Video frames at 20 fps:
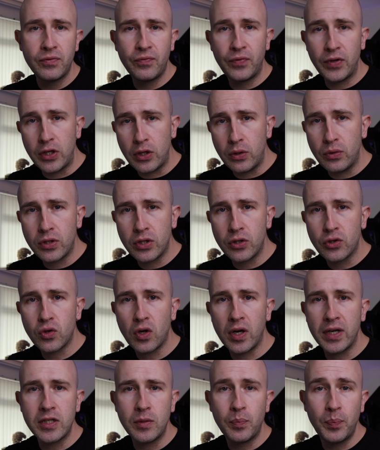for you to
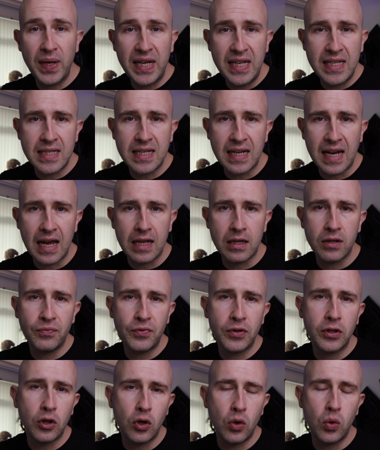try to piece together
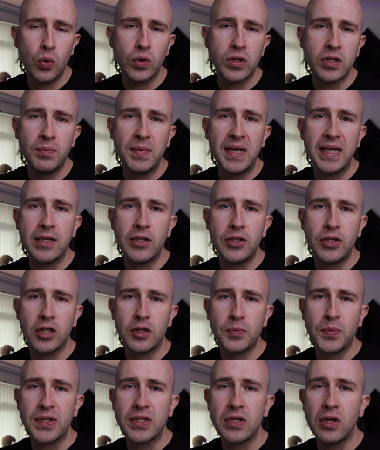for the court to make a
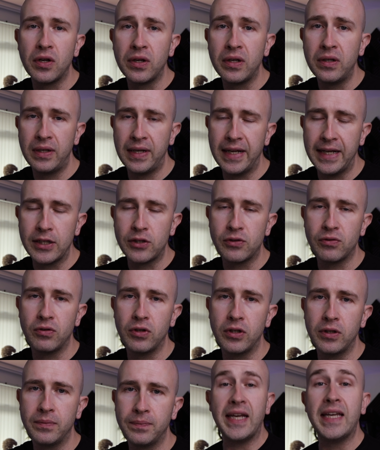judgment on later
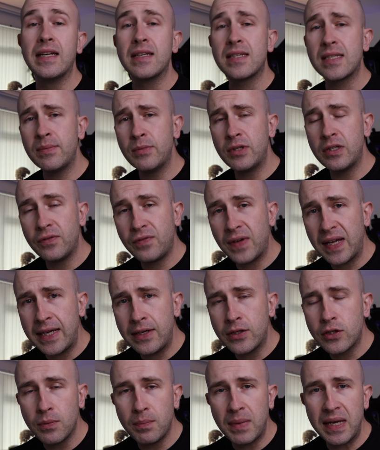on. In a similar
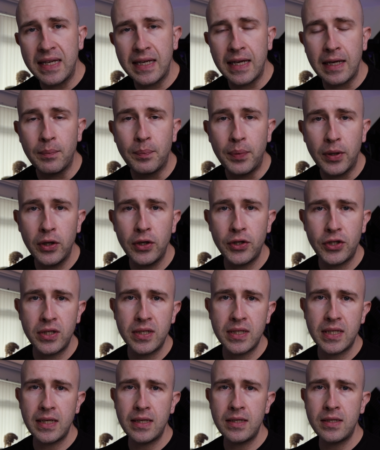vein to making
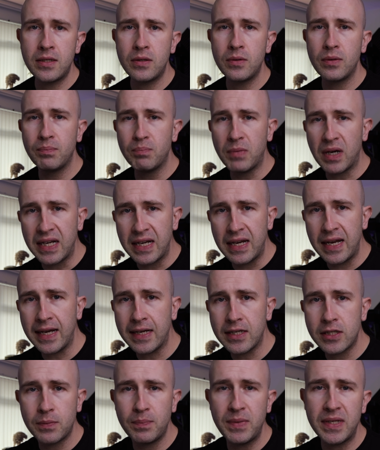purchases, my
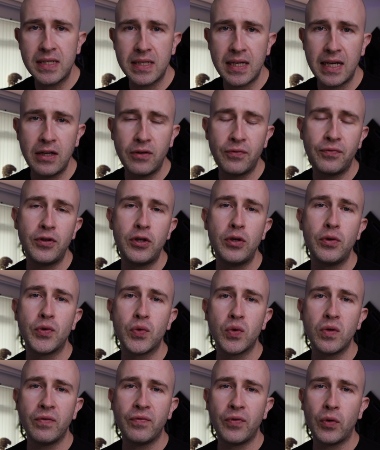next mistake for you
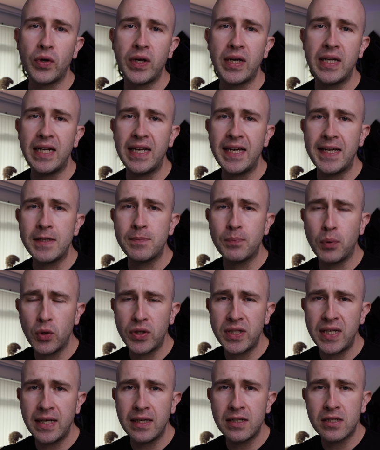to avoid is
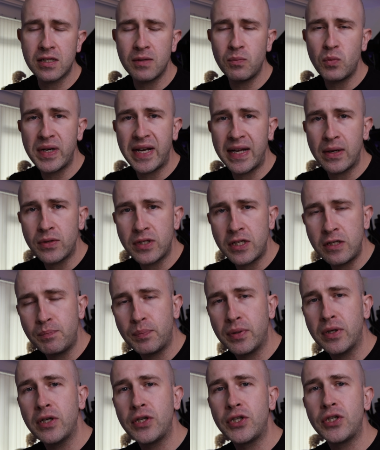putting someone else's
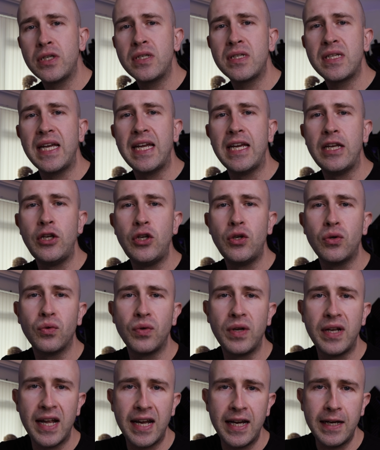purchase in your
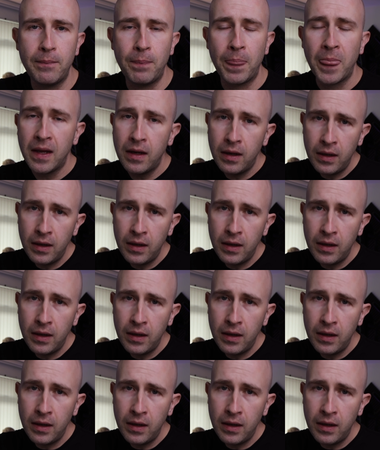name.